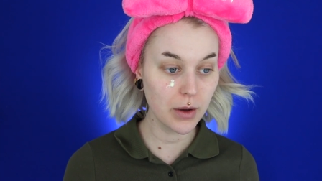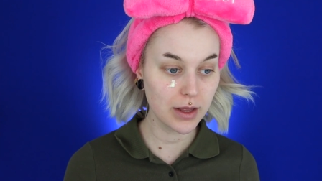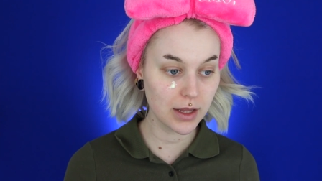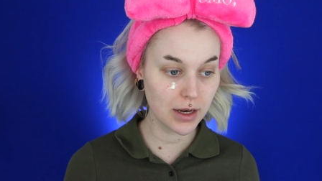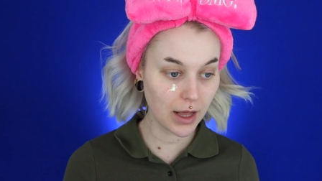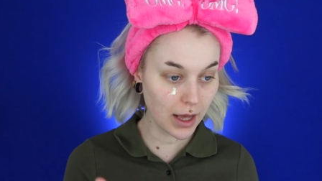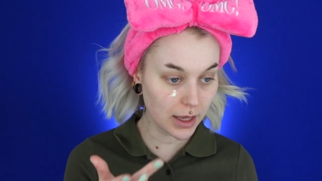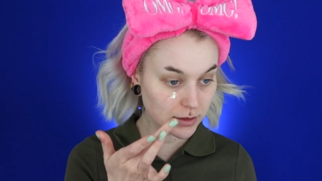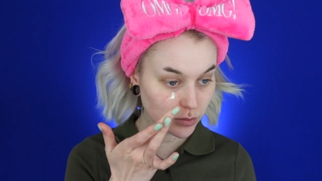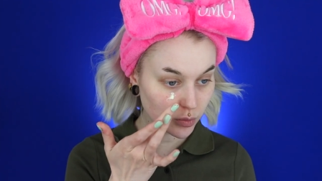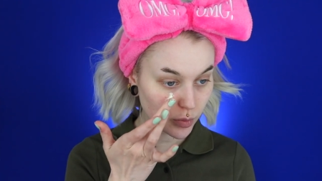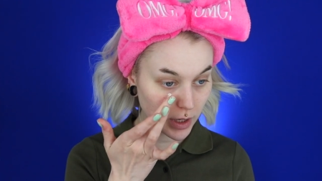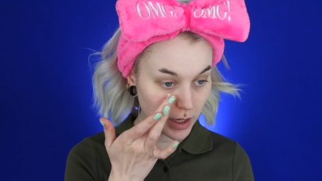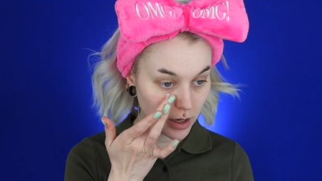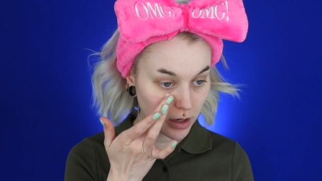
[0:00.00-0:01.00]
It has
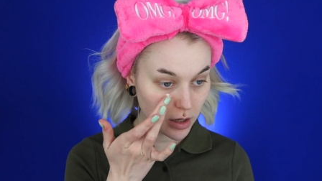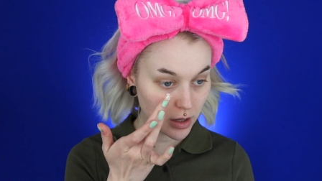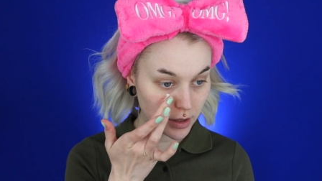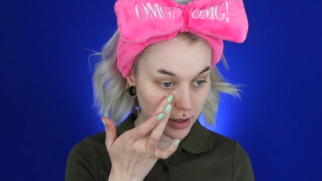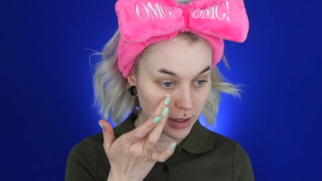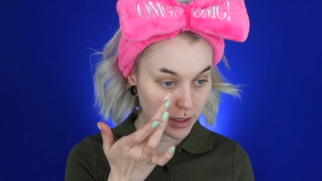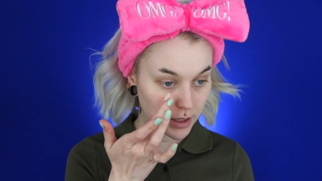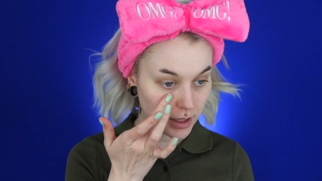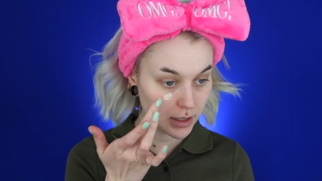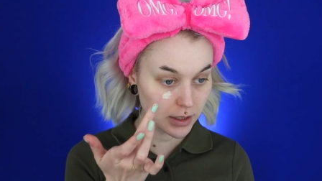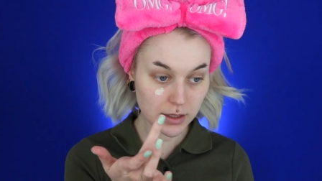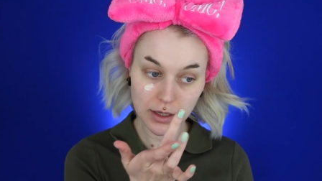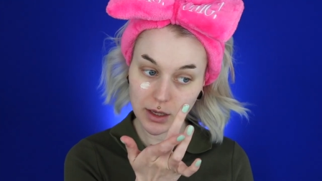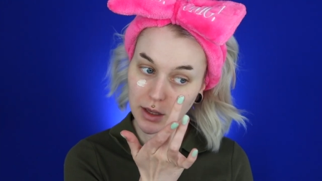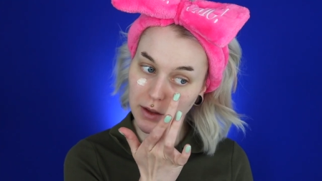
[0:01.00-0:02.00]
retinol in
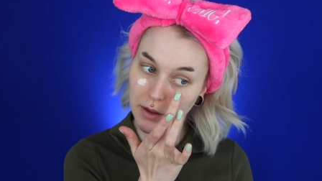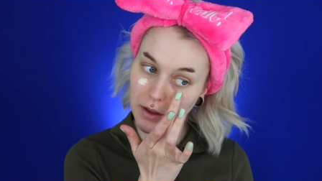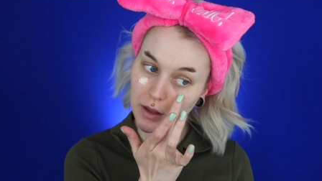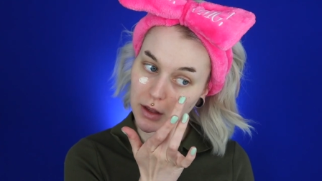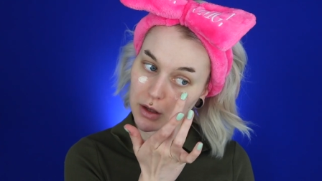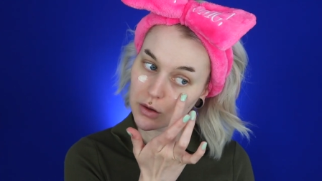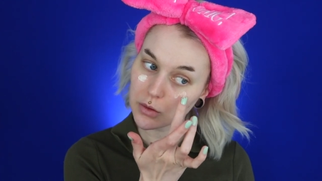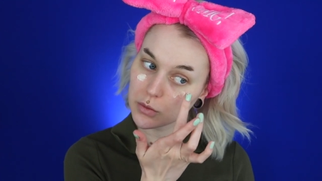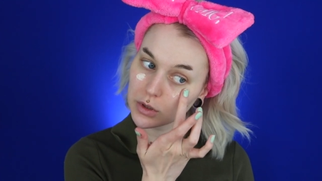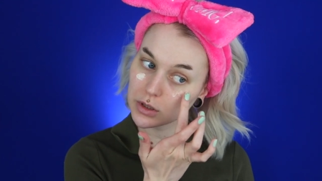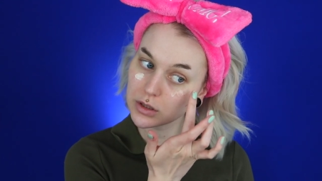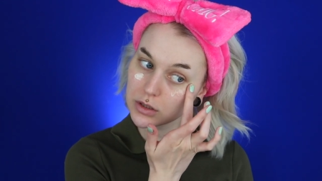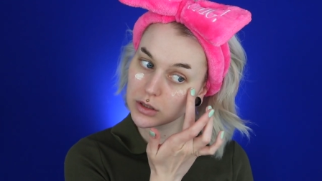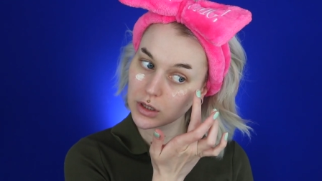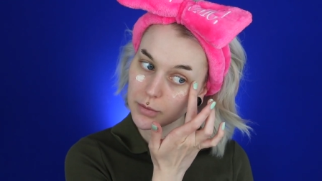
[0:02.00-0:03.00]
it,
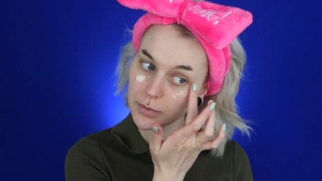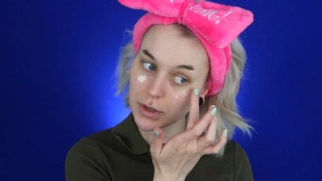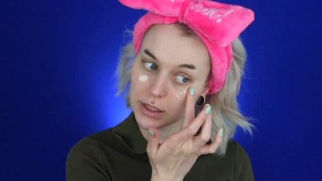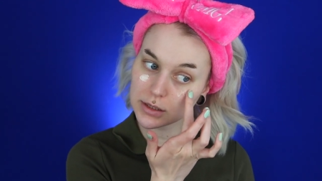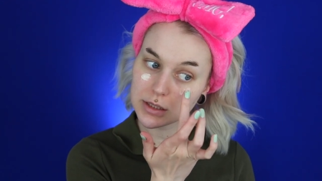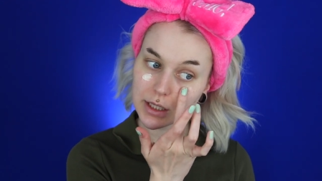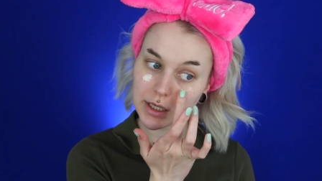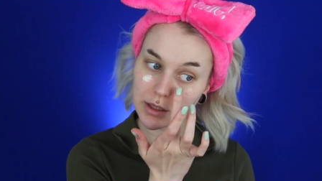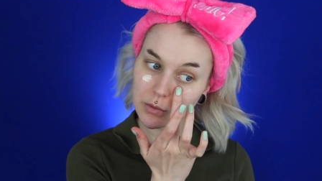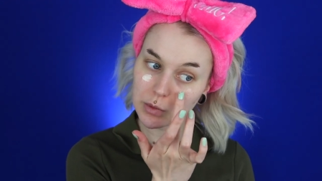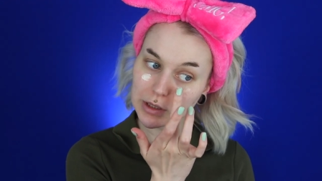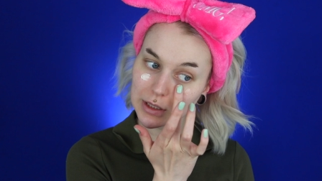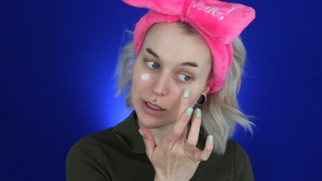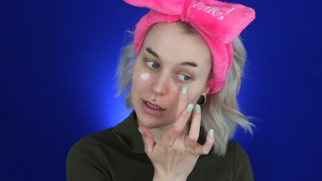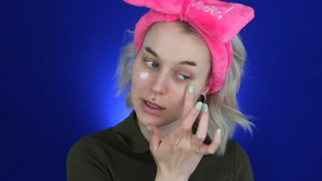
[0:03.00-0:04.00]
which my skin really